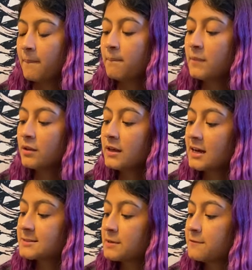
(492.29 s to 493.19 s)
"Millie
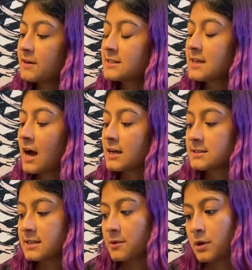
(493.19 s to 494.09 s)
has been
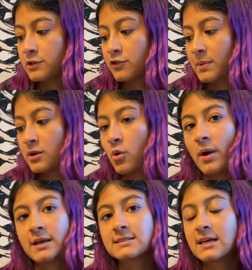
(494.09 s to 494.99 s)
fantastic while you've been
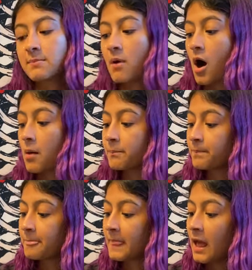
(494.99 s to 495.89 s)
away," said Mom.
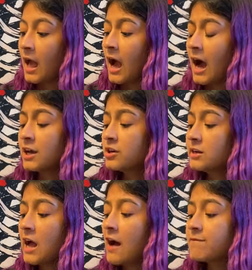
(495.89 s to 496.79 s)
"I
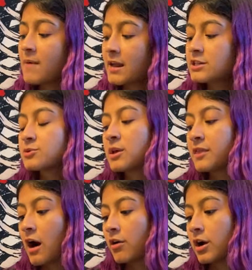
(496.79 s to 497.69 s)
couldn't have managed
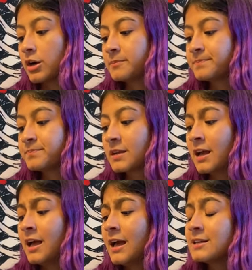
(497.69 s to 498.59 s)
without her."
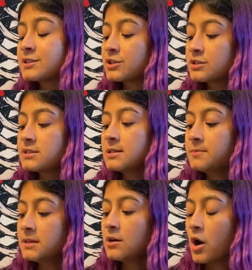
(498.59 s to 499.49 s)
"It's good to
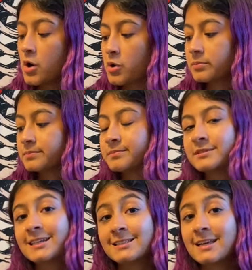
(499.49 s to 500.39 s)
be home,"
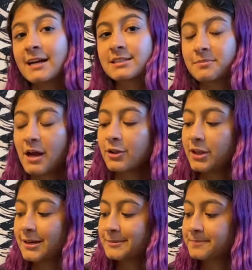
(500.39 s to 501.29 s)
said Dad,
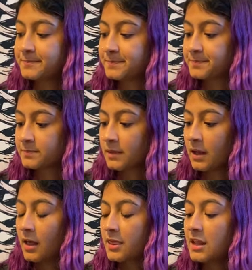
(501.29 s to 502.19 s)
smiling.
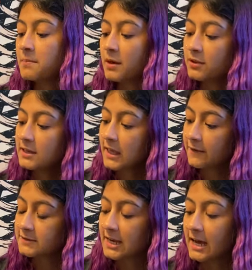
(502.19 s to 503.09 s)
Then Millie
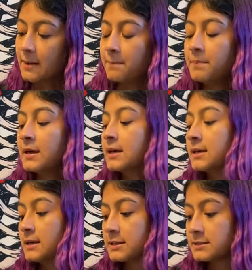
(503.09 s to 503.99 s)
gave Dad a big
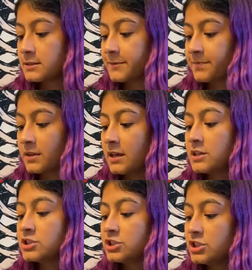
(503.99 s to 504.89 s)
kiss.
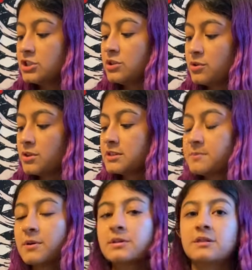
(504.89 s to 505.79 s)
She knew this
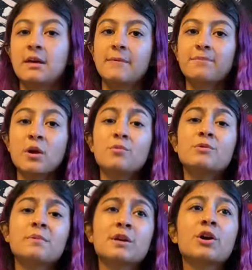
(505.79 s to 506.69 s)
birthday
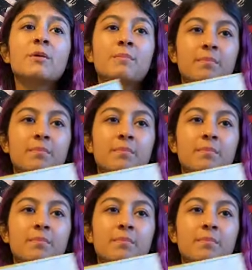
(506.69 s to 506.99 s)
would be her